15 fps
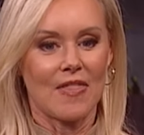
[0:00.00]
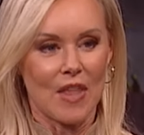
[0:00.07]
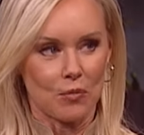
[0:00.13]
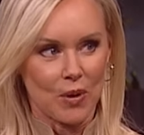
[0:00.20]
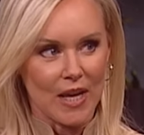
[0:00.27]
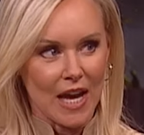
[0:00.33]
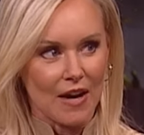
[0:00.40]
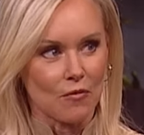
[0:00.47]
And then
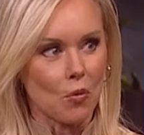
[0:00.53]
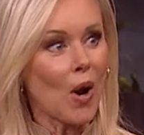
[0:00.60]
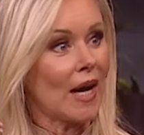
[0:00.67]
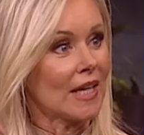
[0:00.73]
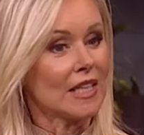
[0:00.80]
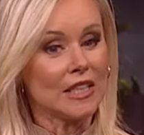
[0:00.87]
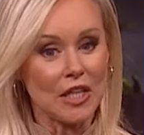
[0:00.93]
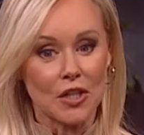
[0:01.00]
we have
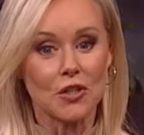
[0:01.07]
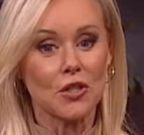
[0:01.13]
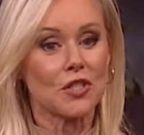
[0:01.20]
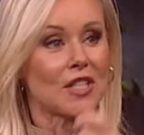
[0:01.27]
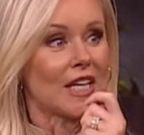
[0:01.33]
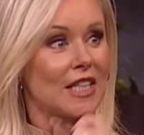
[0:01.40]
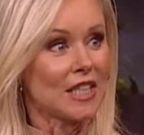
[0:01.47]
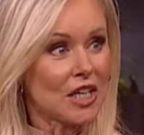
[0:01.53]
what?
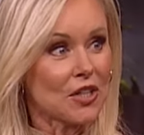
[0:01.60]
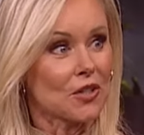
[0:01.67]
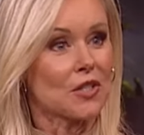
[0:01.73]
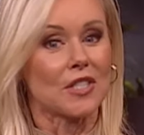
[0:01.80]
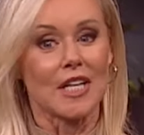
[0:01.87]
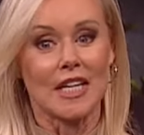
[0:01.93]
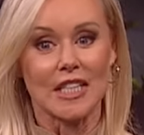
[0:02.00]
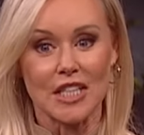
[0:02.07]
Years and
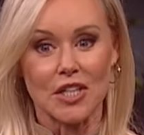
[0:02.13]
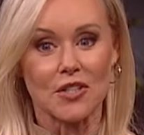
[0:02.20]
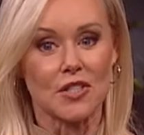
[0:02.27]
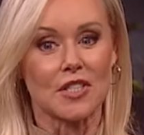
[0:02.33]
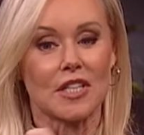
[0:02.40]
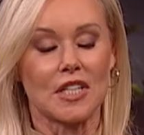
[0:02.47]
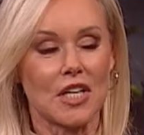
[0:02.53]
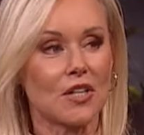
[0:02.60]
years and
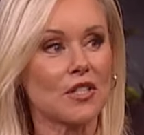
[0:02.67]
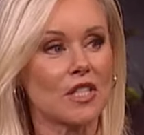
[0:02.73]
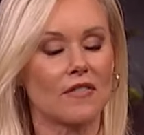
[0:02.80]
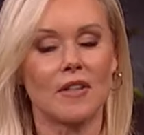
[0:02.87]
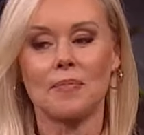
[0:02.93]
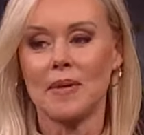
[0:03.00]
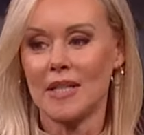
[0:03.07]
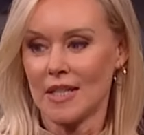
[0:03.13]
years and years
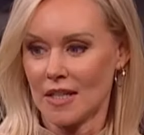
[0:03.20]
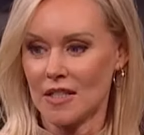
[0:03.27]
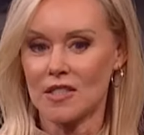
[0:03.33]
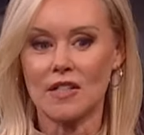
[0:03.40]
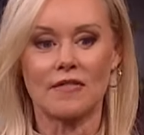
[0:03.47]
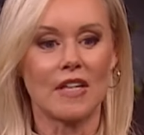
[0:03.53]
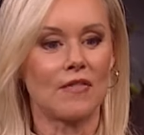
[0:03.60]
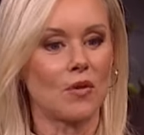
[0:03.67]
of it,
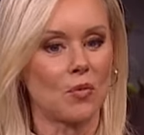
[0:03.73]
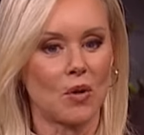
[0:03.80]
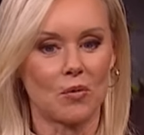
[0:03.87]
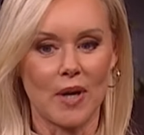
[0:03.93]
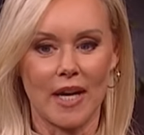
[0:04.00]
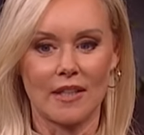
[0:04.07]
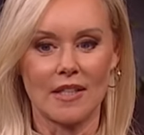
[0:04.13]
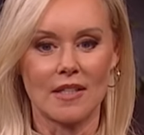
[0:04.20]
because of even what
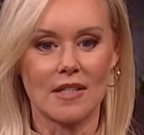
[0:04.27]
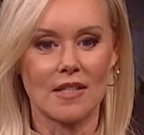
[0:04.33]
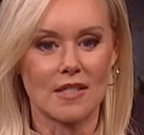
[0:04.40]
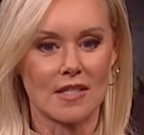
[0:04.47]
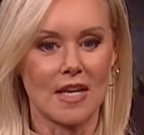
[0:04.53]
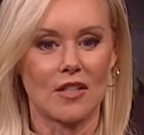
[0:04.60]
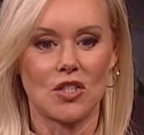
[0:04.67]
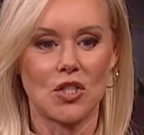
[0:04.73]
Randy
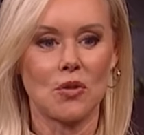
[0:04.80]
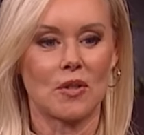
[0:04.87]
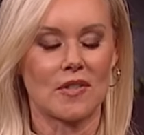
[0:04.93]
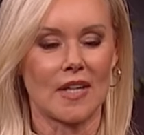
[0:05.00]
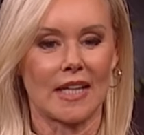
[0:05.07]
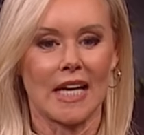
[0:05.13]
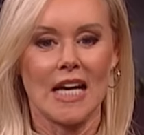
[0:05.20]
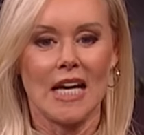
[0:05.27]
said too.
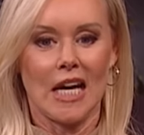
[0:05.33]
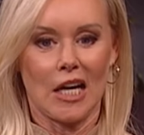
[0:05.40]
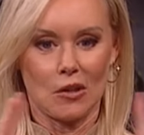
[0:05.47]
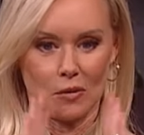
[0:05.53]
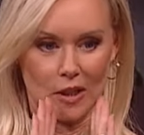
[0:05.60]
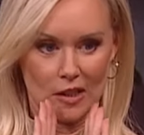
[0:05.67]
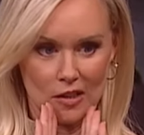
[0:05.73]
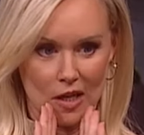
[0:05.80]
It's like, I
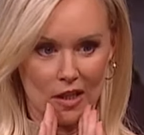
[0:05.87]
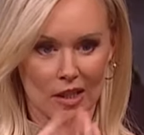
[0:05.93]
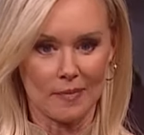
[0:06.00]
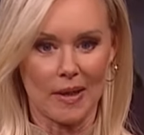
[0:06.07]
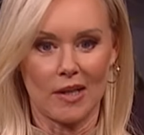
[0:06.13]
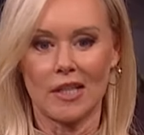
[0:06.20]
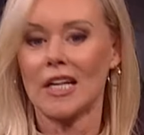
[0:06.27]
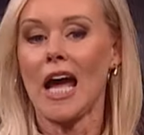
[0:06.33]
don't want to talk
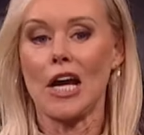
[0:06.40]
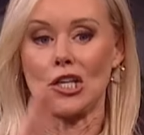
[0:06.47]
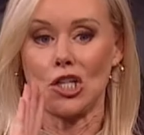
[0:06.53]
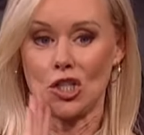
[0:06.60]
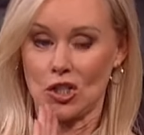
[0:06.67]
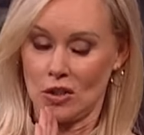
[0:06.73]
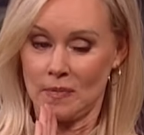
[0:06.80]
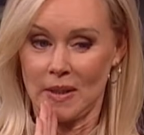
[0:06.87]
about it. I
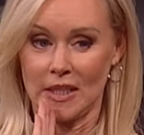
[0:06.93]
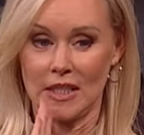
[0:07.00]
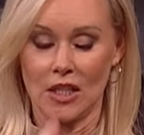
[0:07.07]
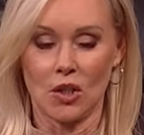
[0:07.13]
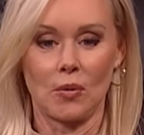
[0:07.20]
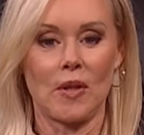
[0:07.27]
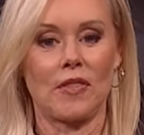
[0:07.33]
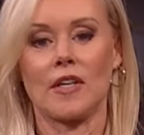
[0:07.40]
shouldn't be
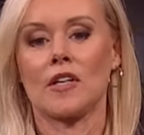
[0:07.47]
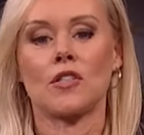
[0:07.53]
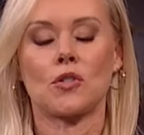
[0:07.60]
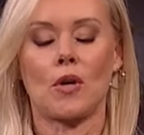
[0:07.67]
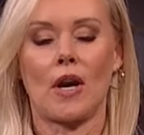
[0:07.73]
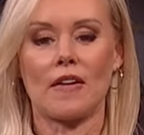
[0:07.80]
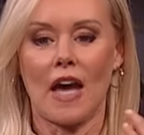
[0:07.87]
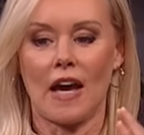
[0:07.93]
dealing with
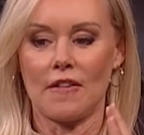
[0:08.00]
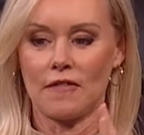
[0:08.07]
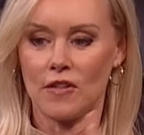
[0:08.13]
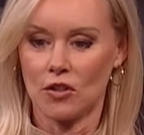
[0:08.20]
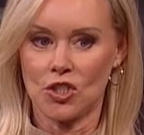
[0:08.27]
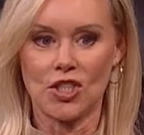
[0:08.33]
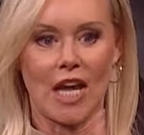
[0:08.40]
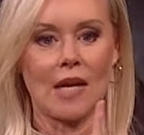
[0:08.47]
this, or I
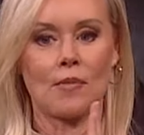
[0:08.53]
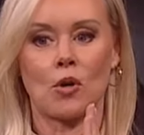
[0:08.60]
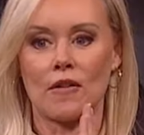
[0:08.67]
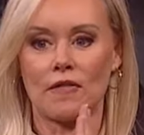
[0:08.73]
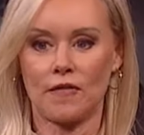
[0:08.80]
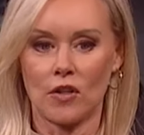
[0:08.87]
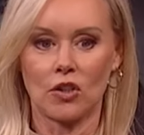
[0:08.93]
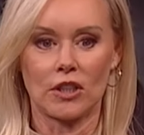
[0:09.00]
feel shame, or I
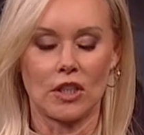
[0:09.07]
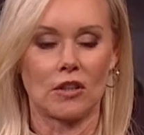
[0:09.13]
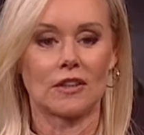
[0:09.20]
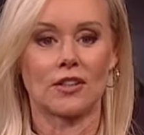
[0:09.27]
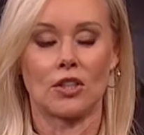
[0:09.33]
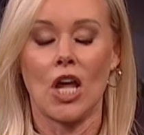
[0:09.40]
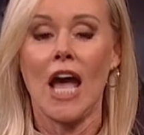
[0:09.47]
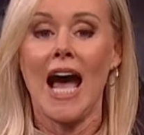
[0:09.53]
feel
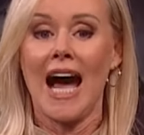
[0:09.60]
guilt, or